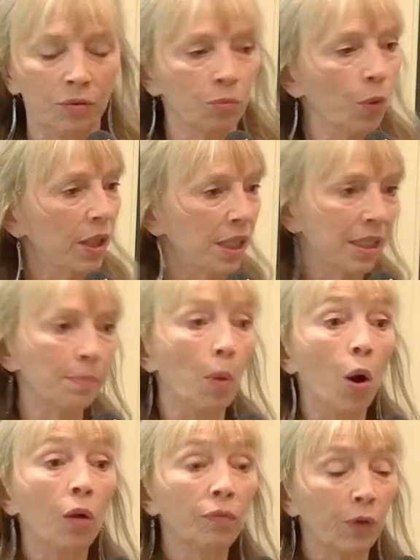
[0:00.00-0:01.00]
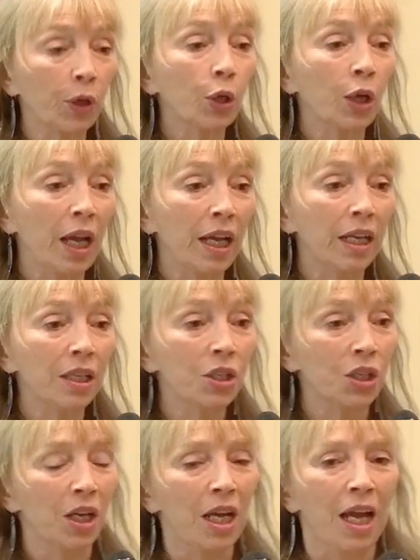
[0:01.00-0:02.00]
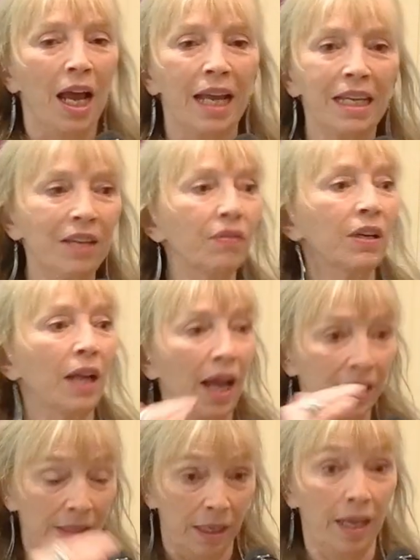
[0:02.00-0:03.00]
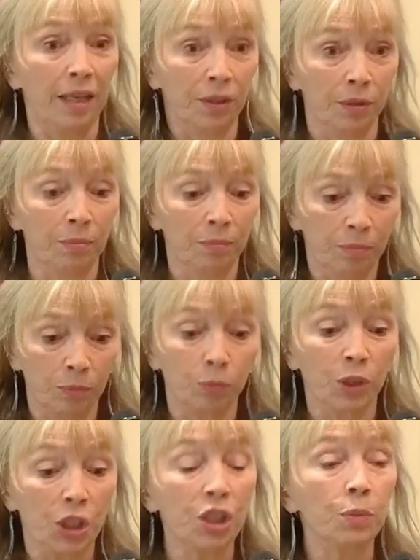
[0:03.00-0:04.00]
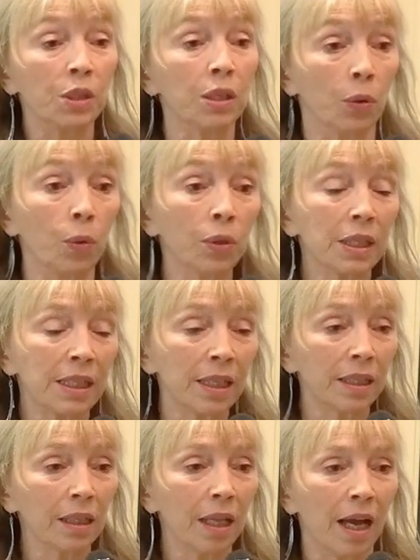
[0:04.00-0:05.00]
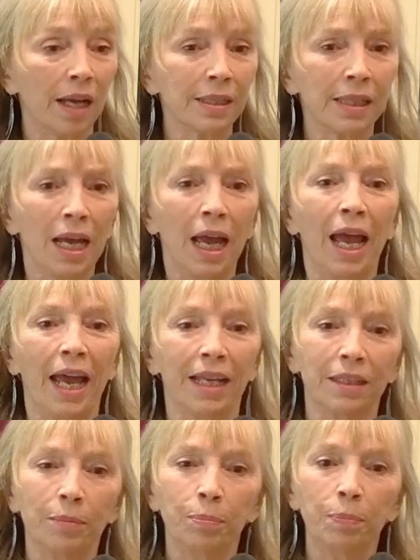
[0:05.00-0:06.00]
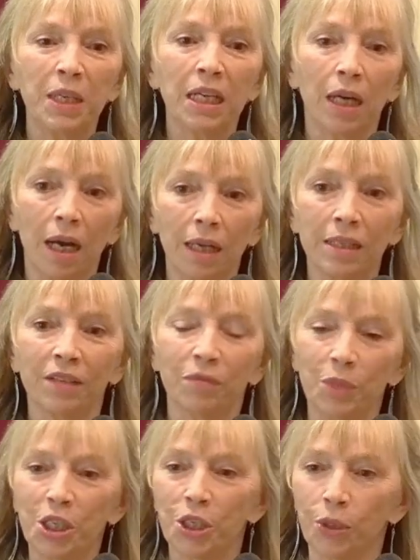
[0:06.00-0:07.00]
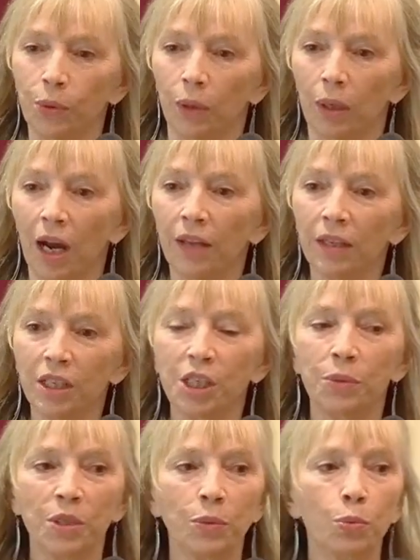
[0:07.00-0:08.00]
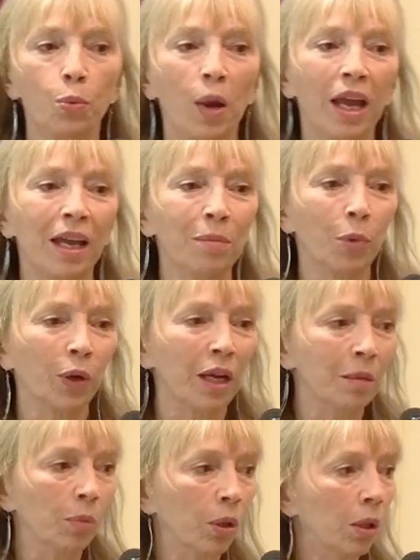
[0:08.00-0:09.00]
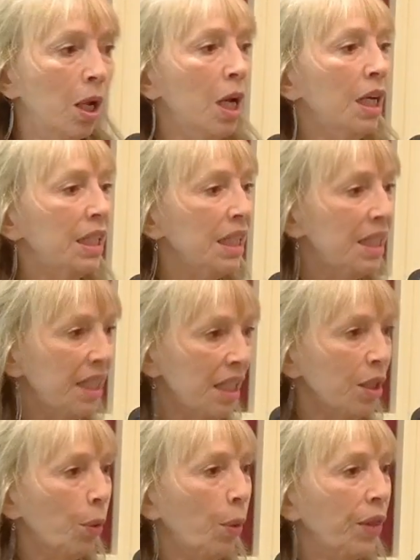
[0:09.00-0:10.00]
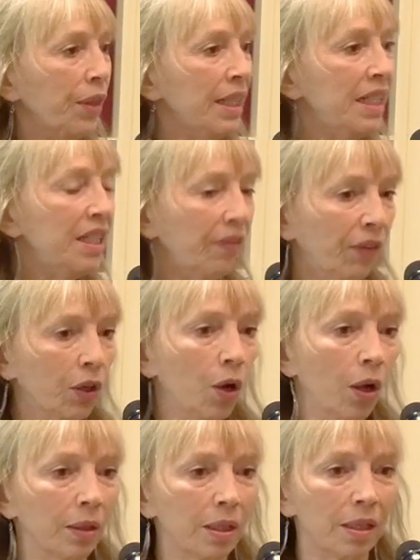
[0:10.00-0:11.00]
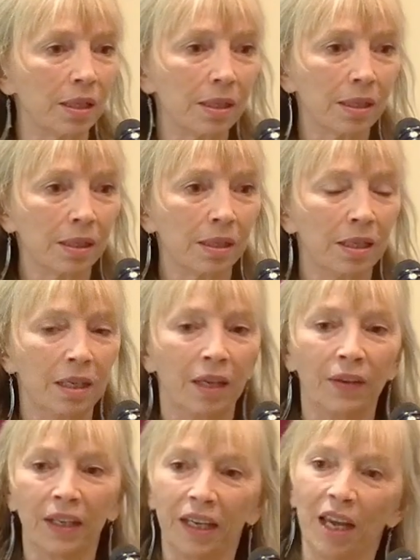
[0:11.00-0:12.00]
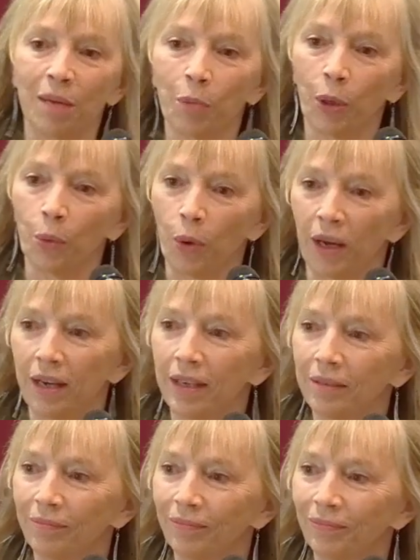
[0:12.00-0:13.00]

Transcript: was small for her age, even when she was the oldest in the class. And because of Miss Schuler, I think she was way more able to deal with the difficulties that came her way.